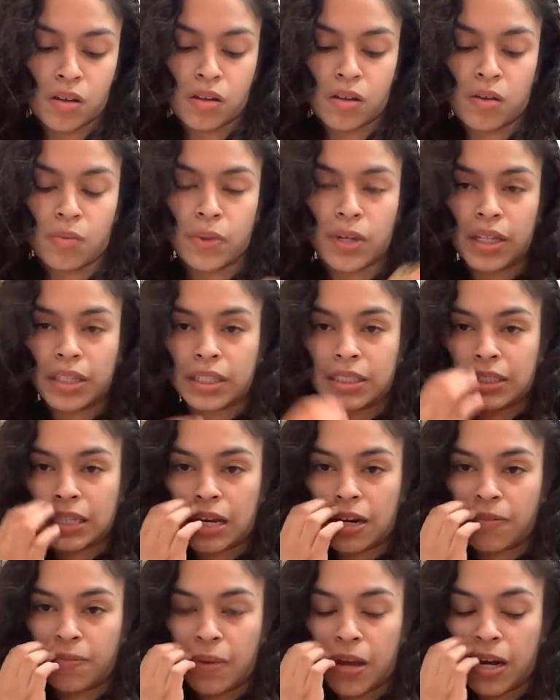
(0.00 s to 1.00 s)
We get the
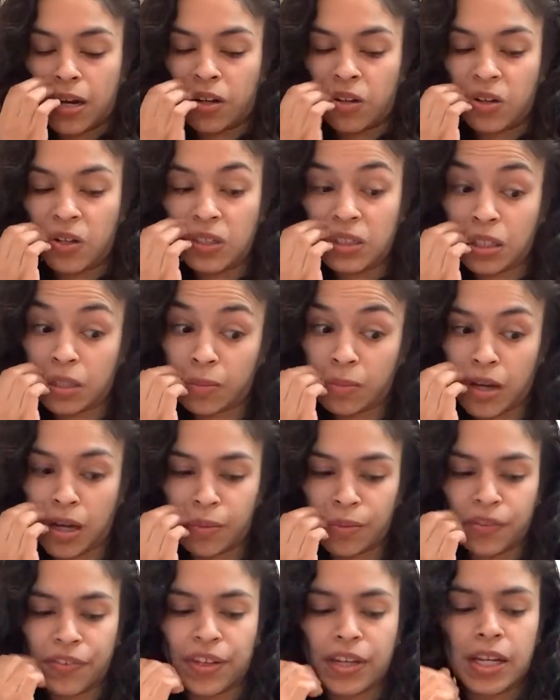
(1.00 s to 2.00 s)
10 of Pentacles at the bottom
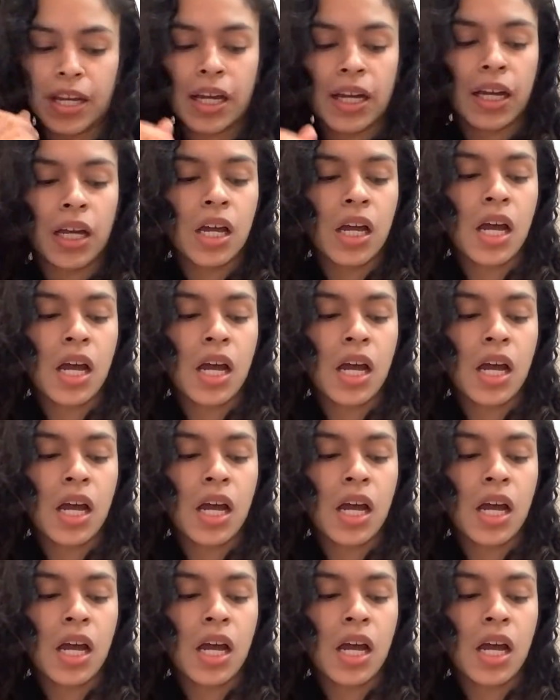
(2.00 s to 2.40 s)
of the deck.